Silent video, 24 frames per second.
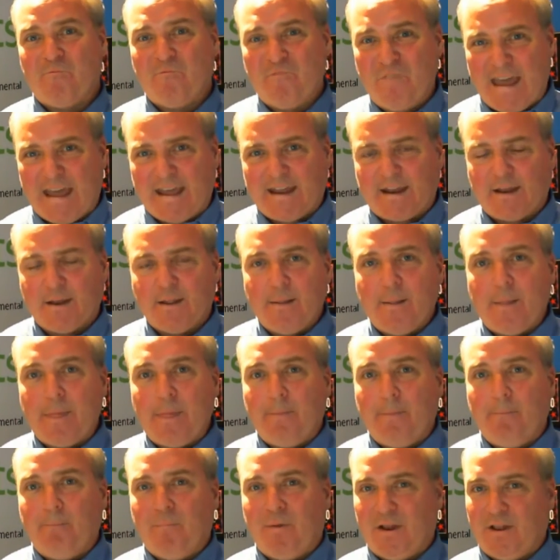fit,
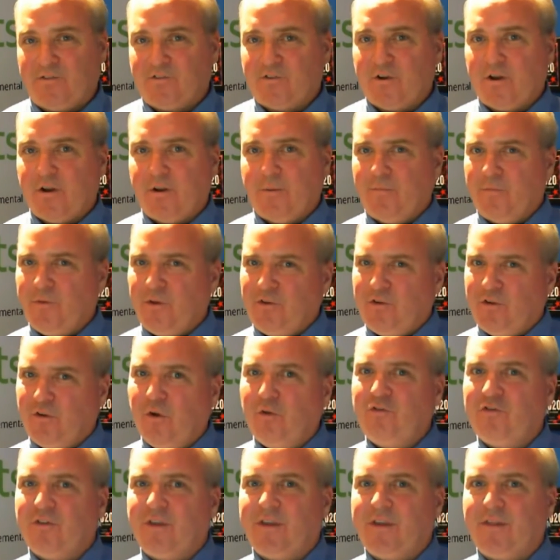but it's
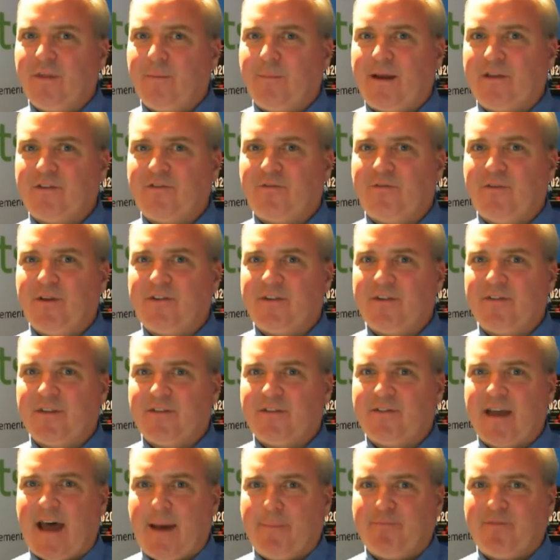usually the best fits in
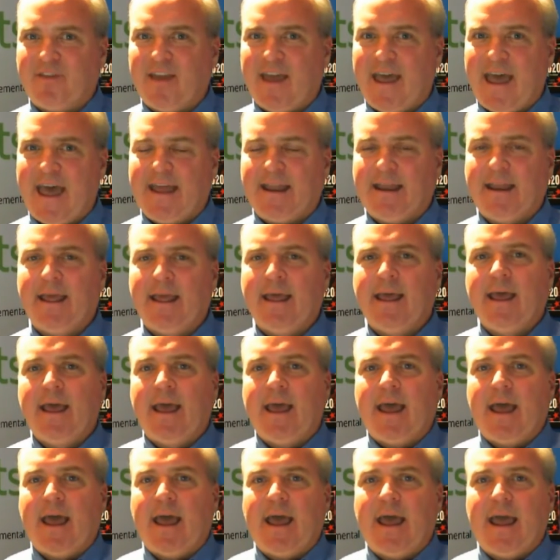the top 10
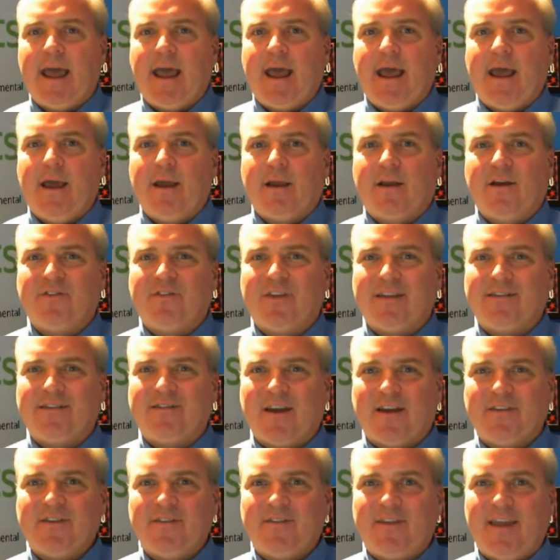because it
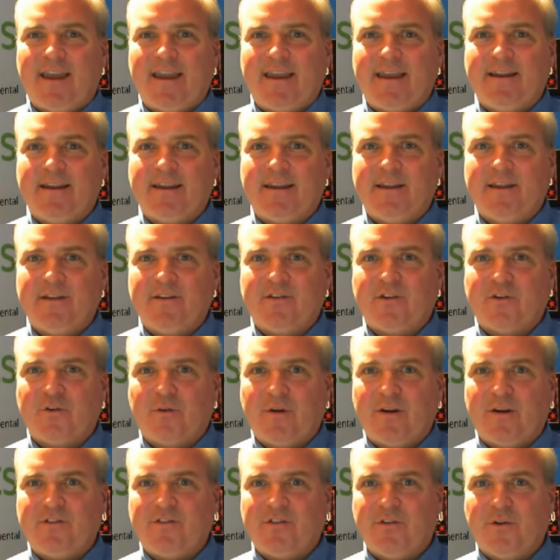doesn't take into
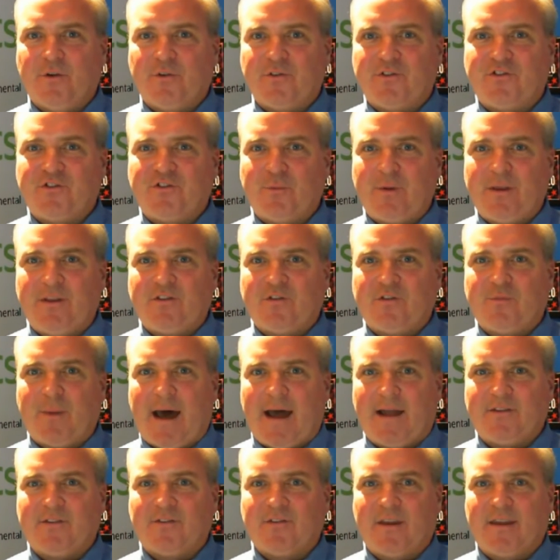consideration those sweet
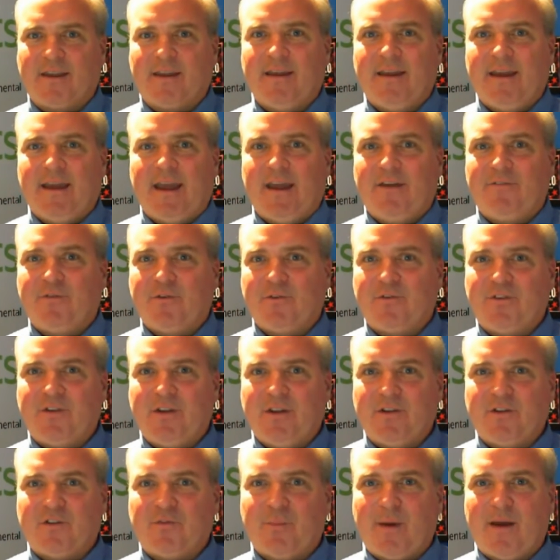spots, like if they're
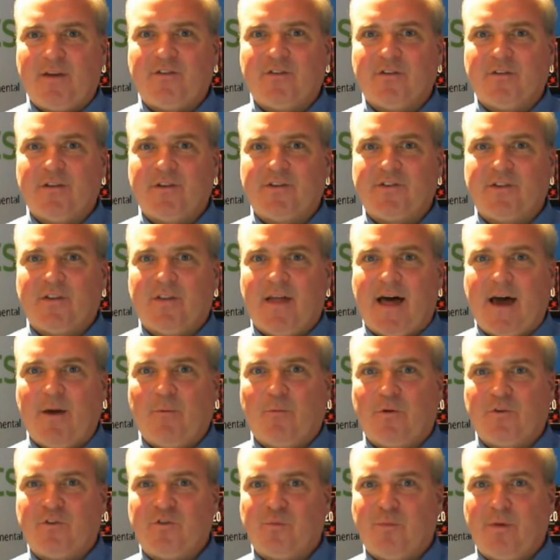seeing a specialist a
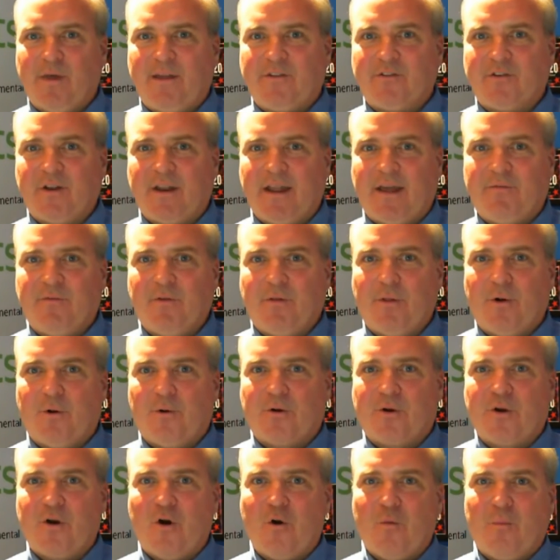lot, which plan's going to have the
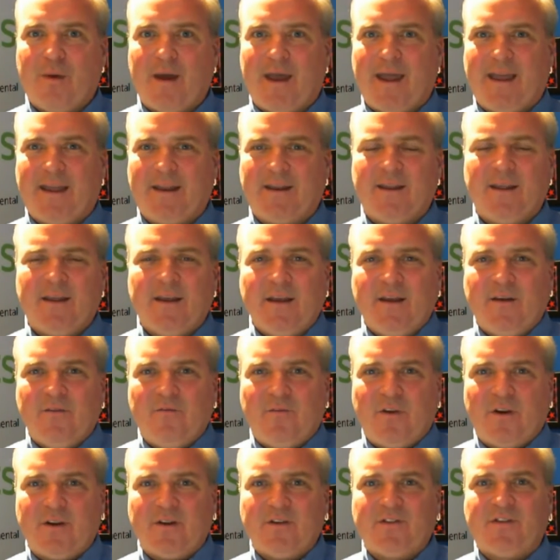lower copay and
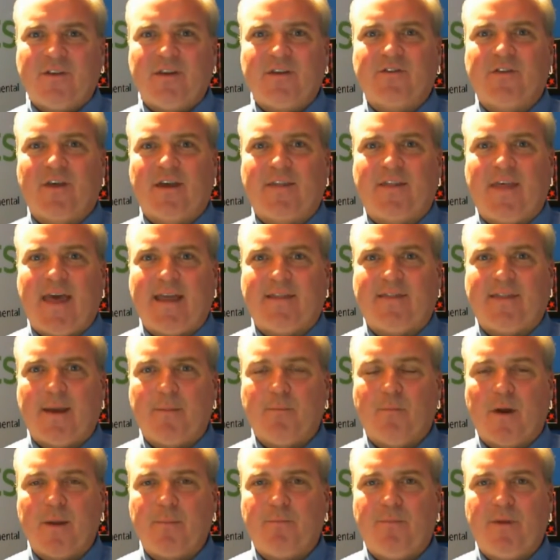various things like
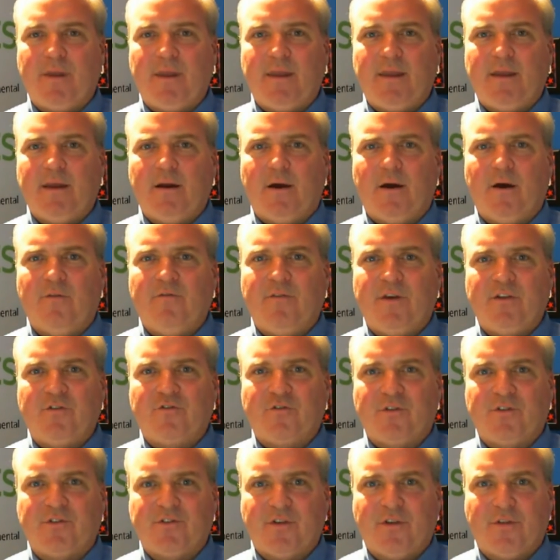that might be of
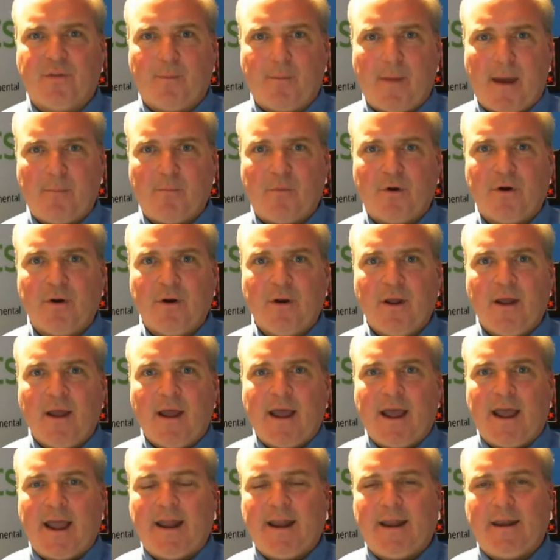interest to the member.
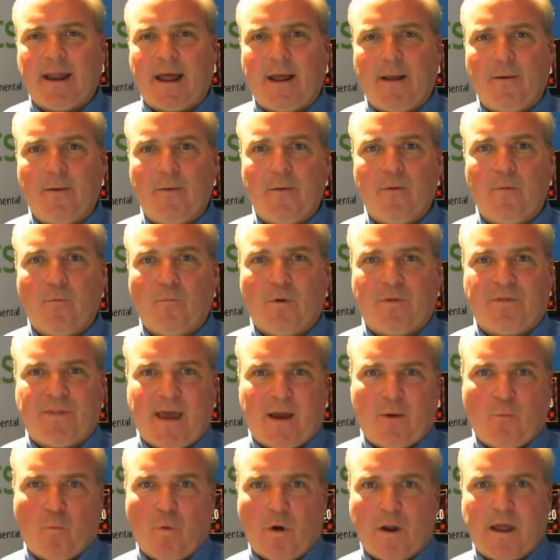And with
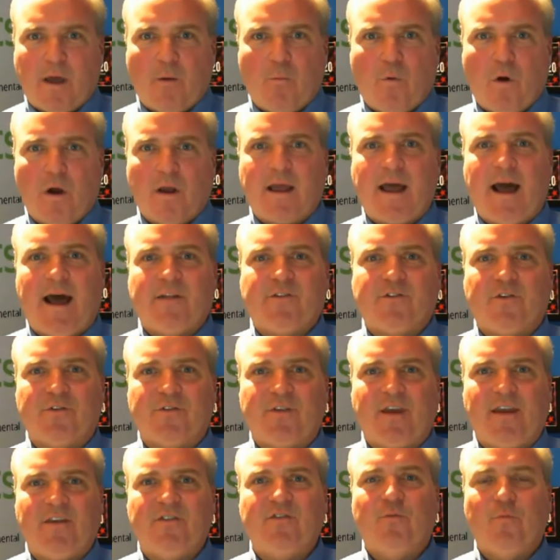that one-on-one
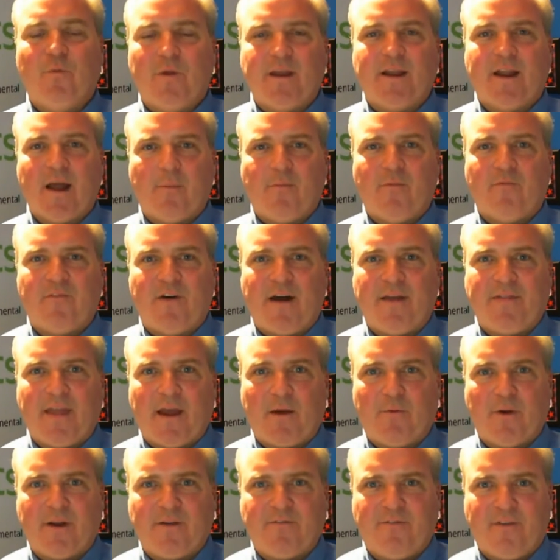consultation, we can help them find
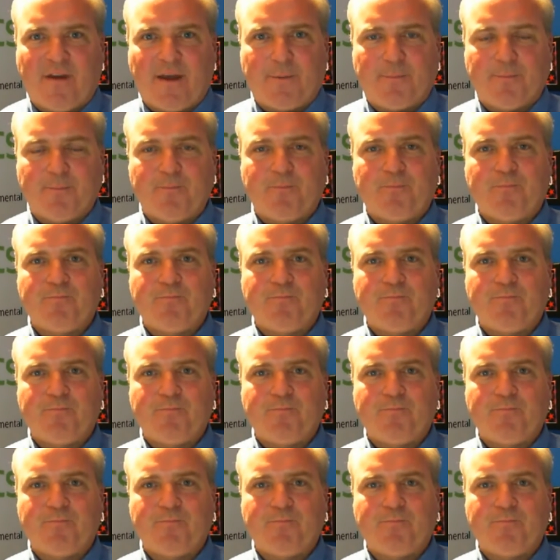that right fit.